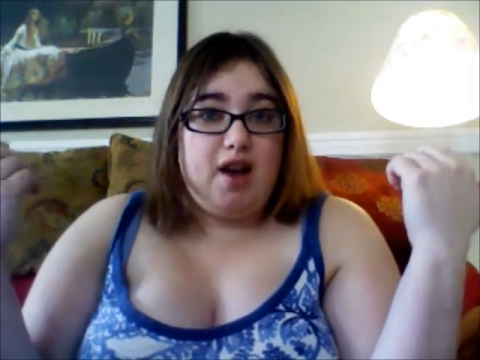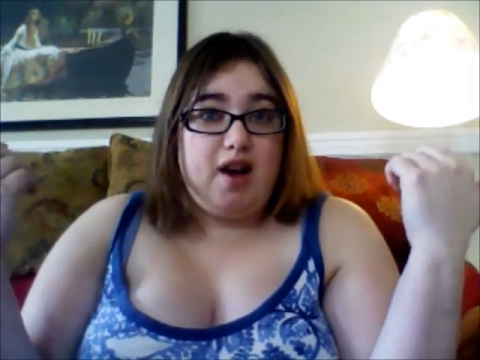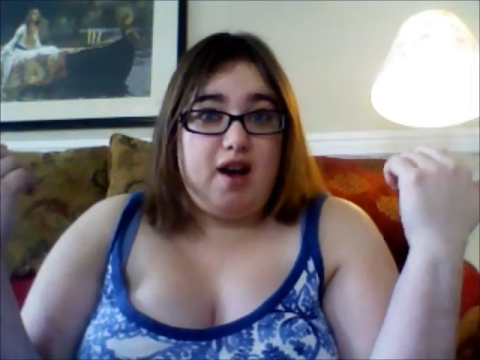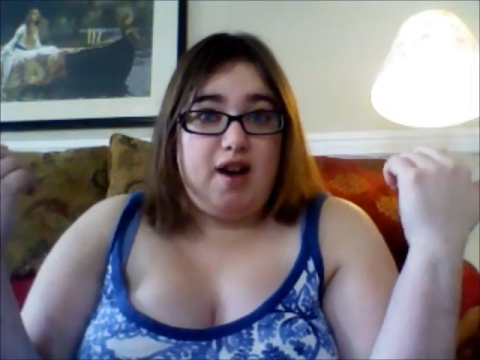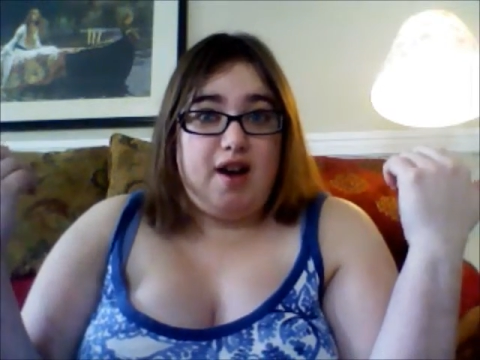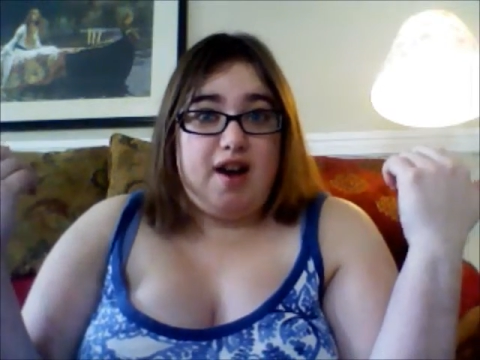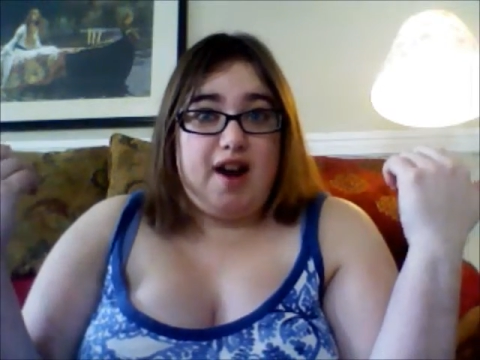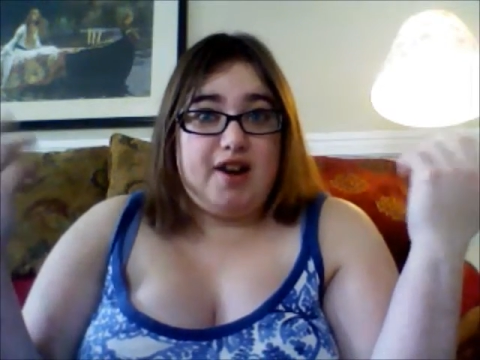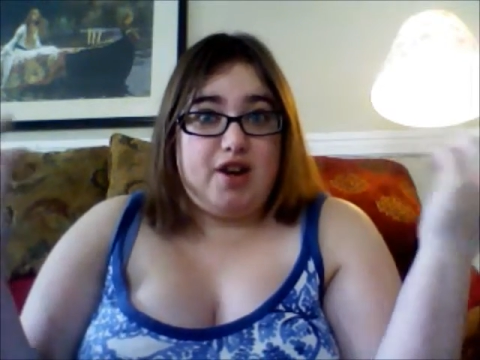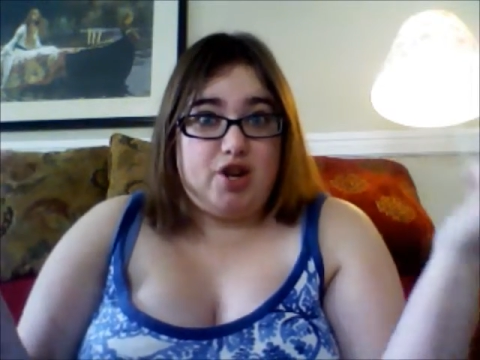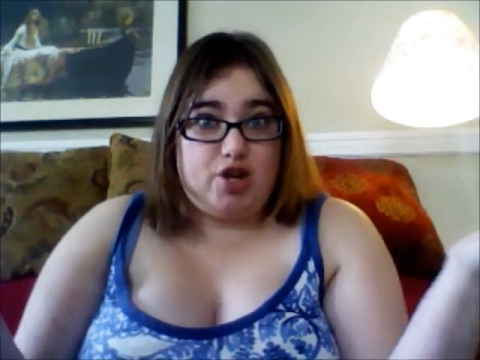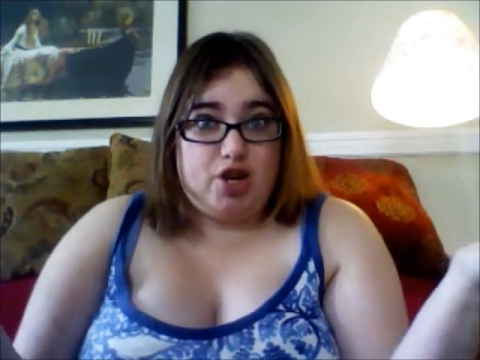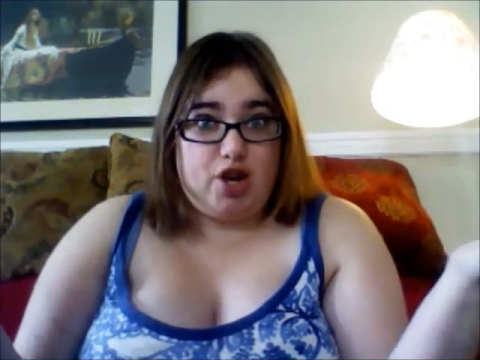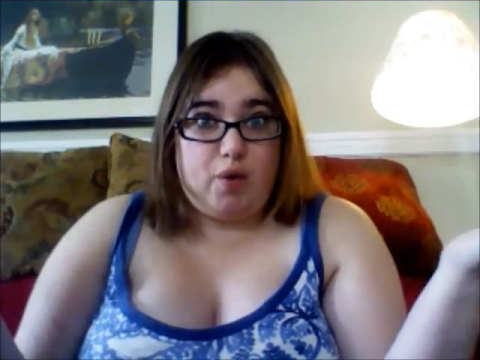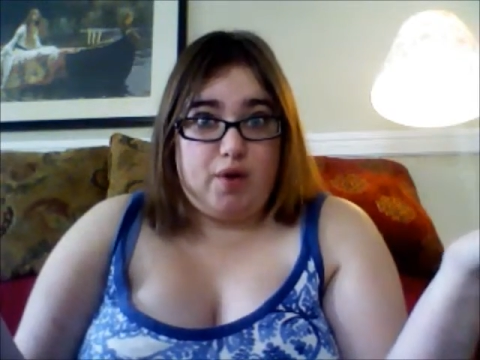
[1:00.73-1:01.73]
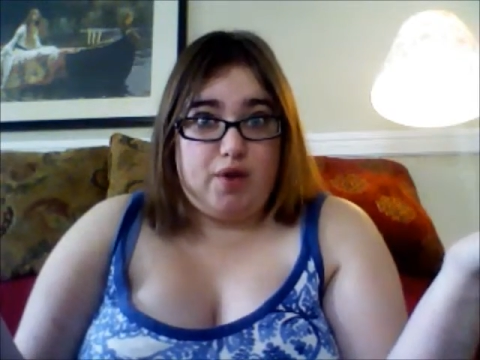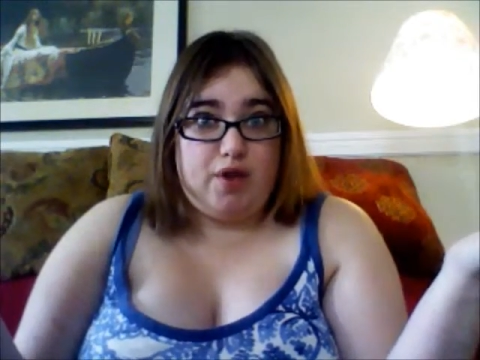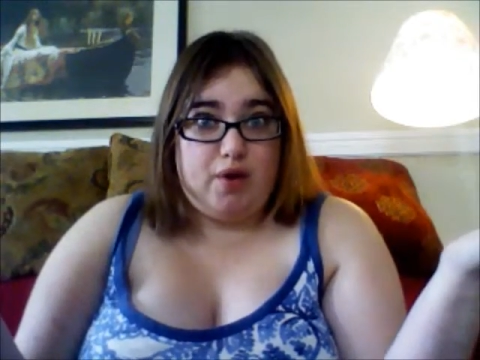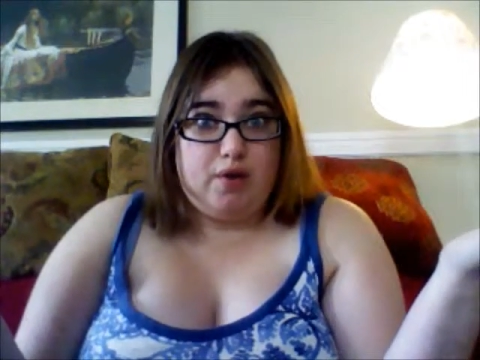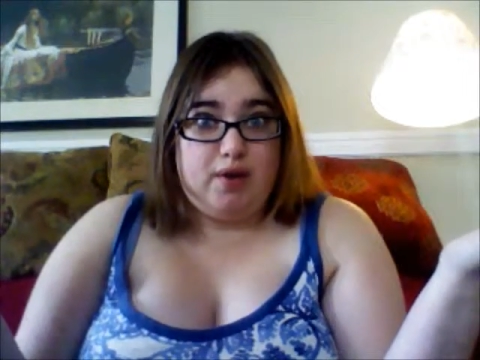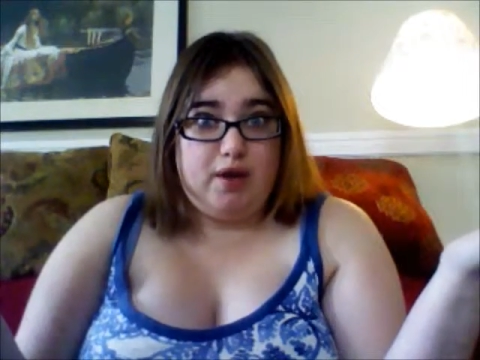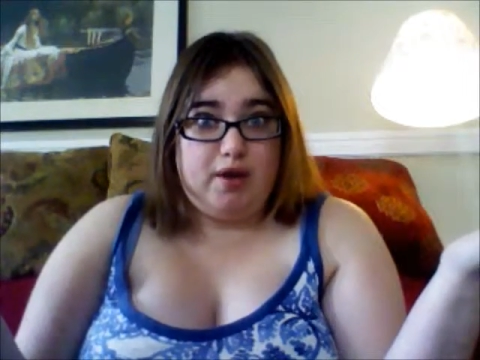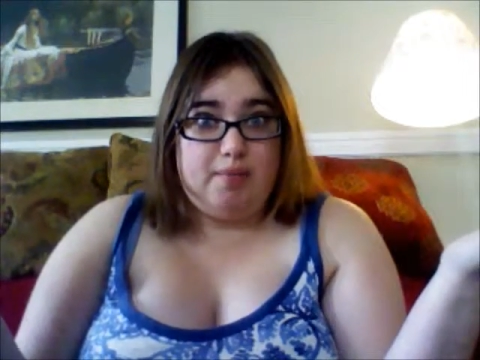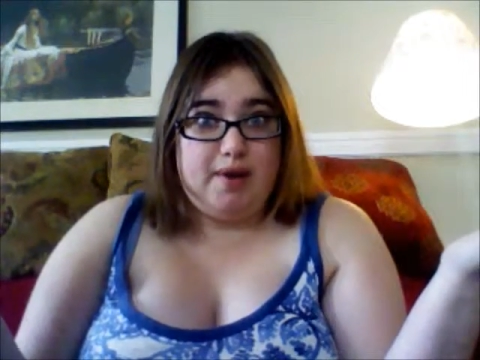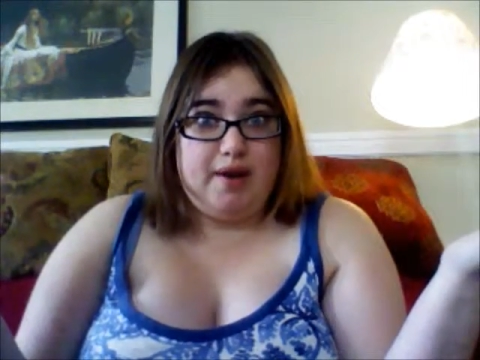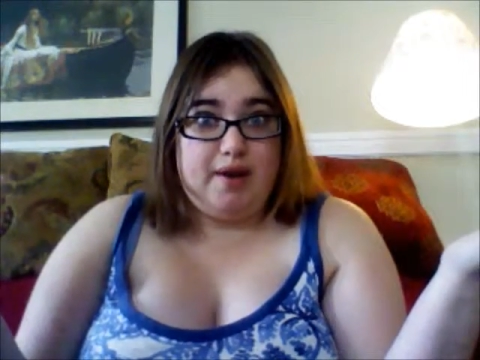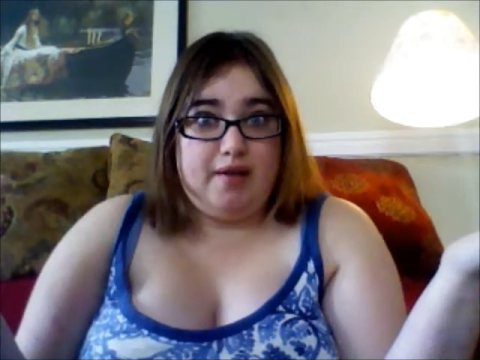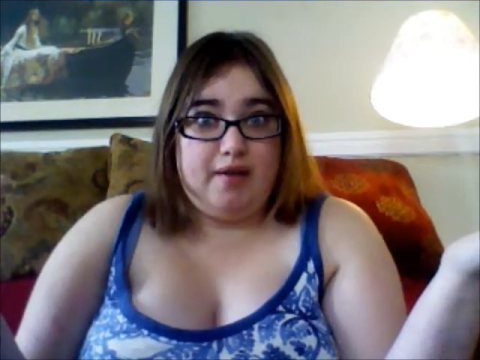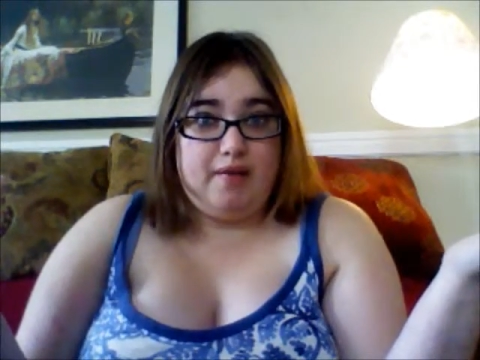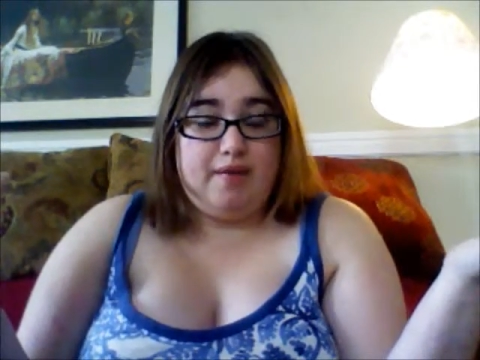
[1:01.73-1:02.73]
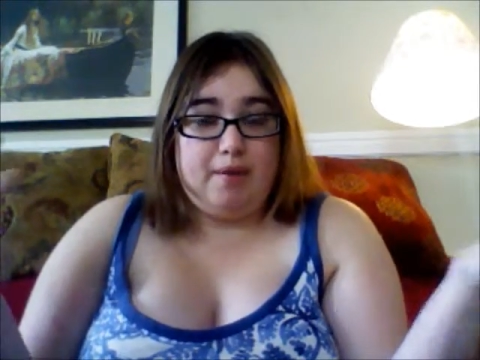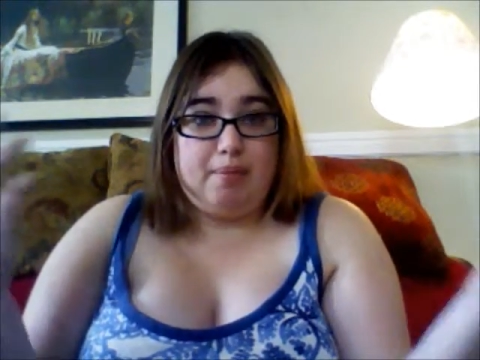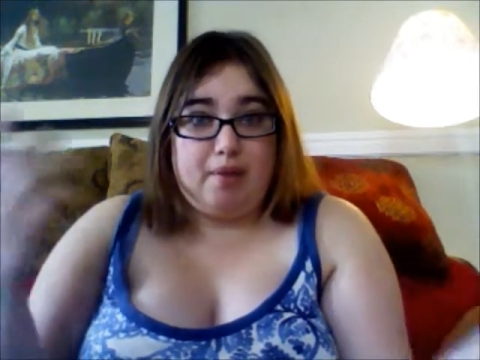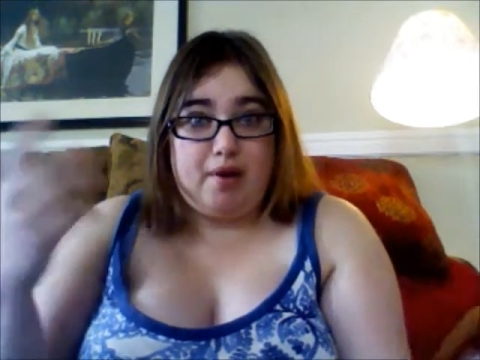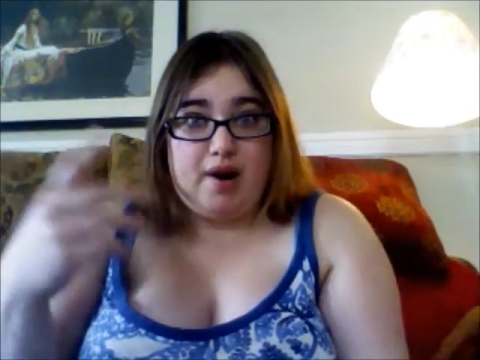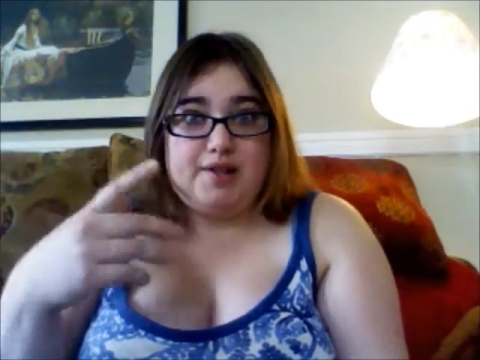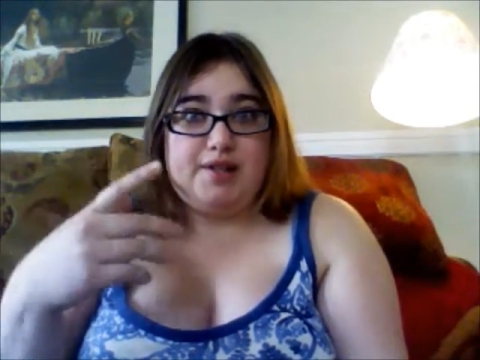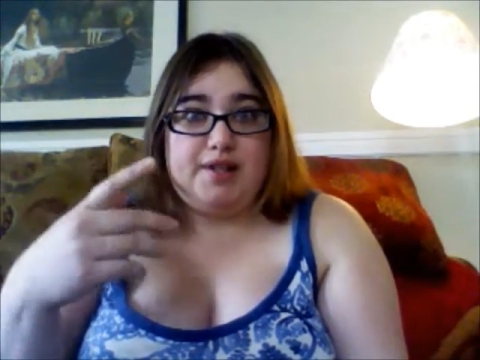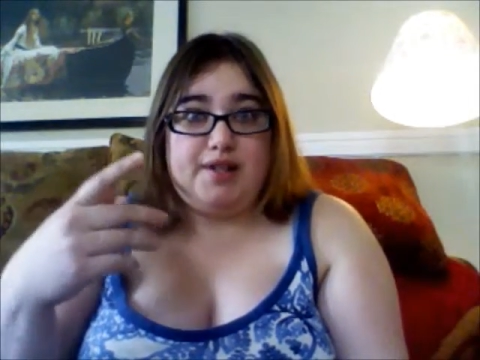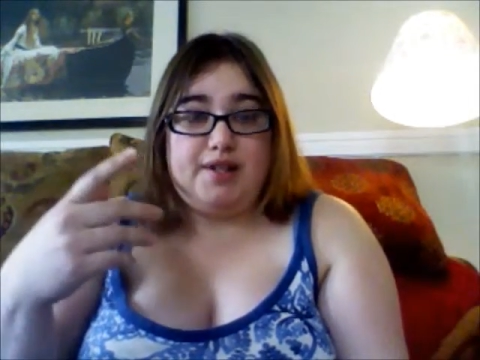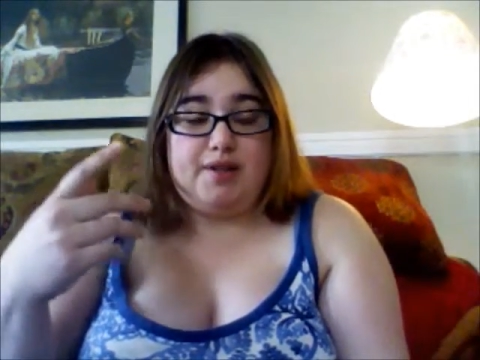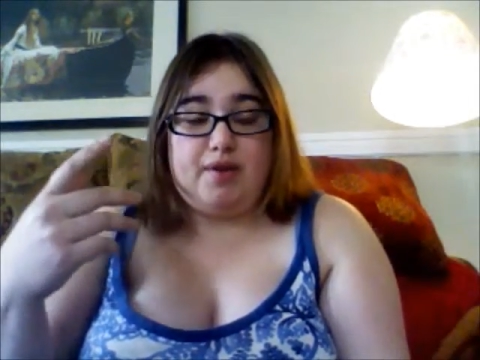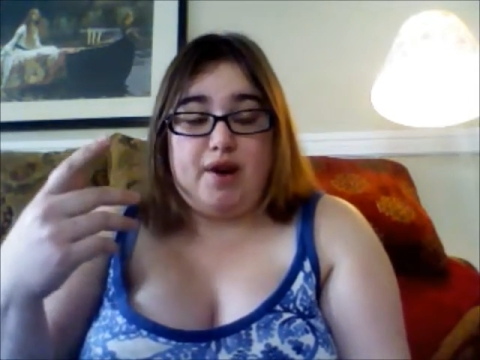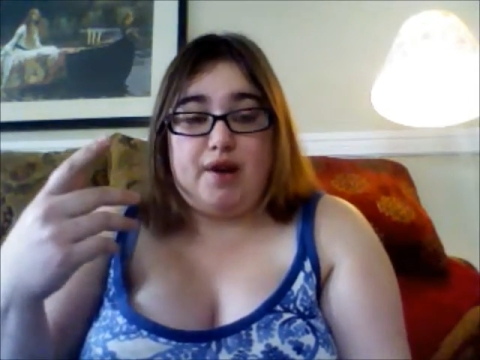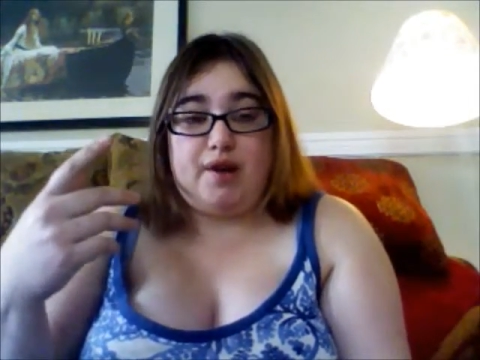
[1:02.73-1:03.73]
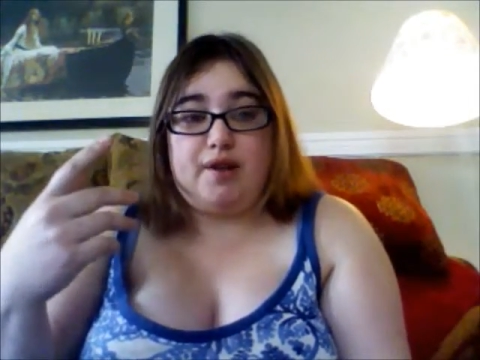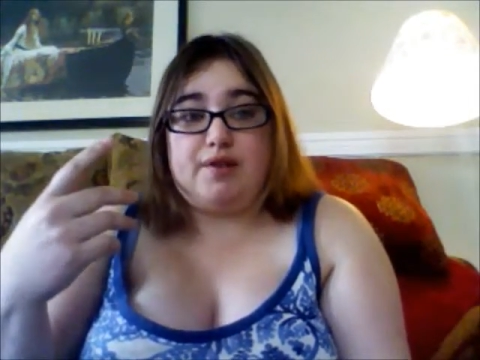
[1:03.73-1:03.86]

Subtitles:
kind of share with you a little bit of the process of writing